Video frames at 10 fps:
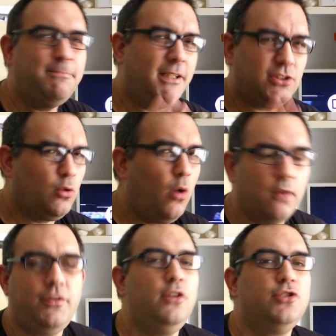mentioned quite a
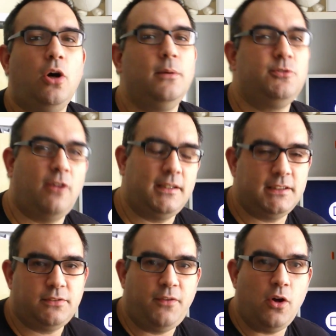few times throughout
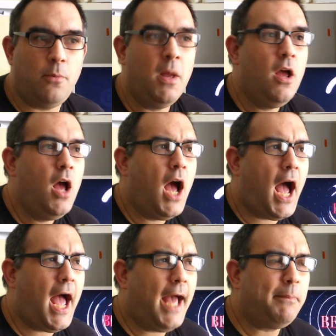this film,
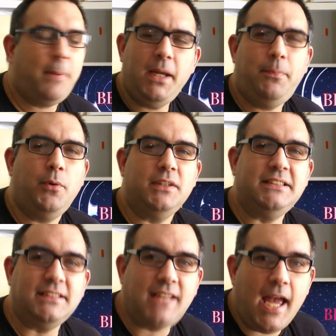and people are
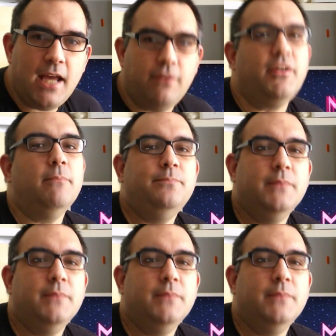scared of him.